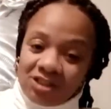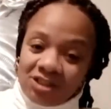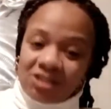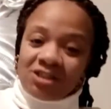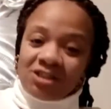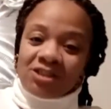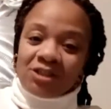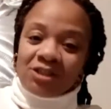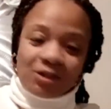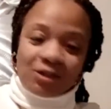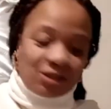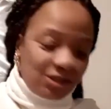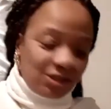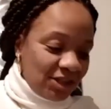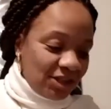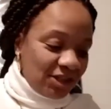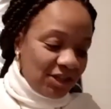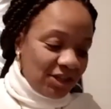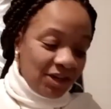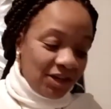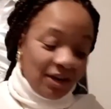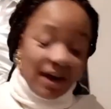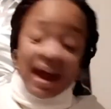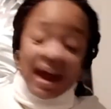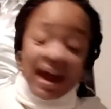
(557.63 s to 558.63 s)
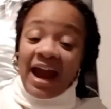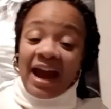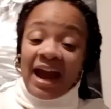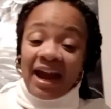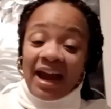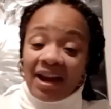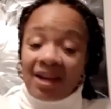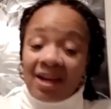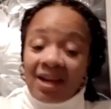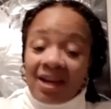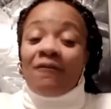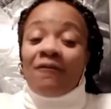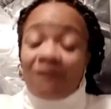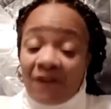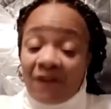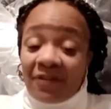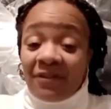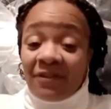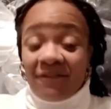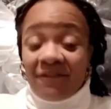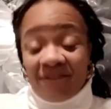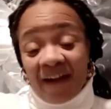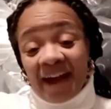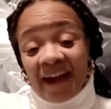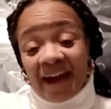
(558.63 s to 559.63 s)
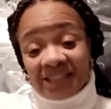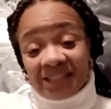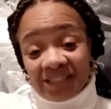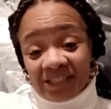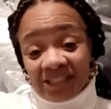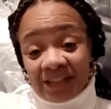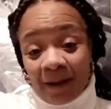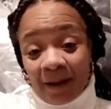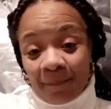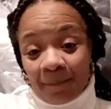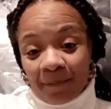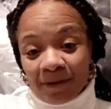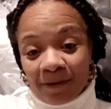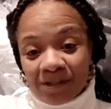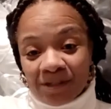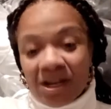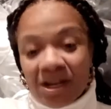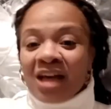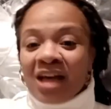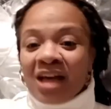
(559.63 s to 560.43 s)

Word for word: to sit there and fund the fashion steppers.